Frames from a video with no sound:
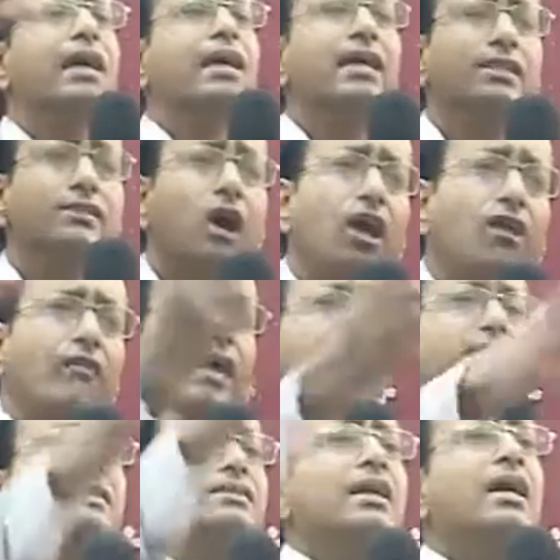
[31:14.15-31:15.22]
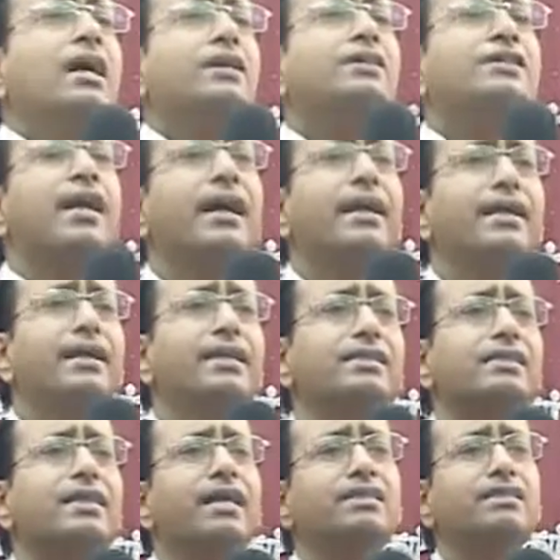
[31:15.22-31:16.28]
He's always sharing
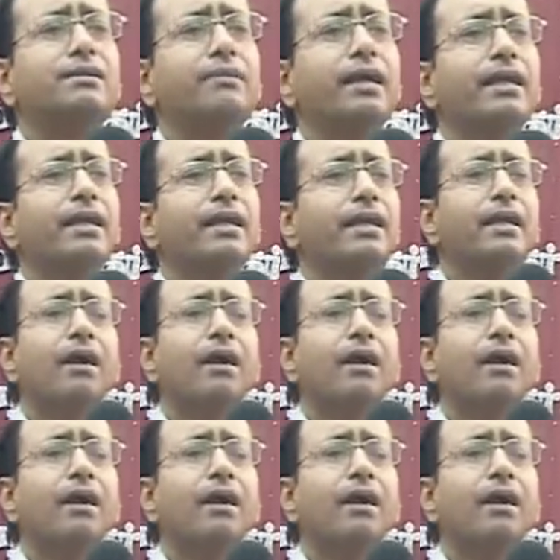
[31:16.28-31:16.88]
his testimony.